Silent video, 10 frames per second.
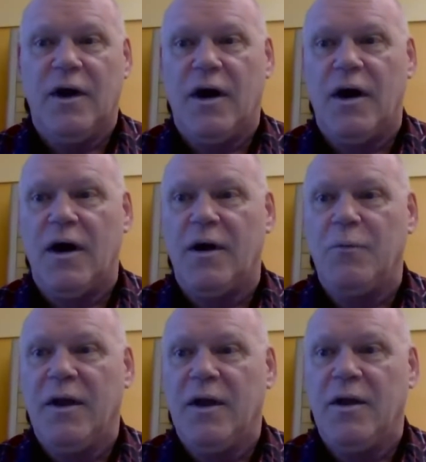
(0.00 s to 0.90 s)

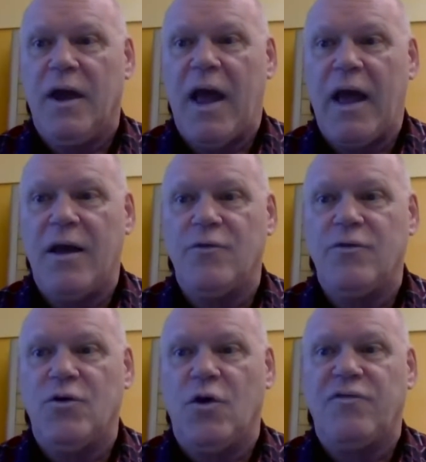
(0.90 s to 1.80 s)
from
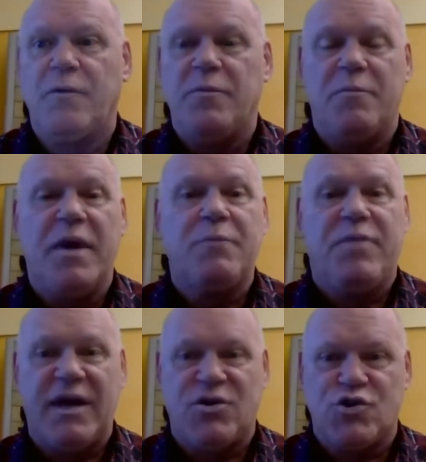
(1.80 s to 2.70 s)
the
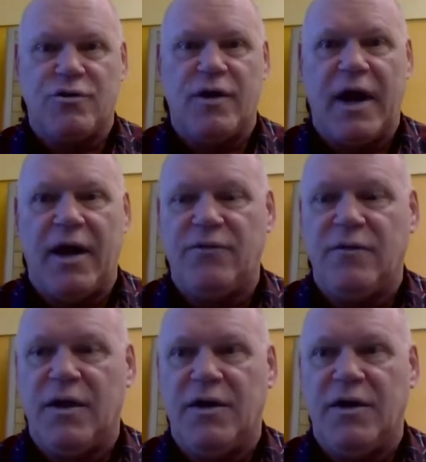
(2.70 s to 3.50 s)
big picture and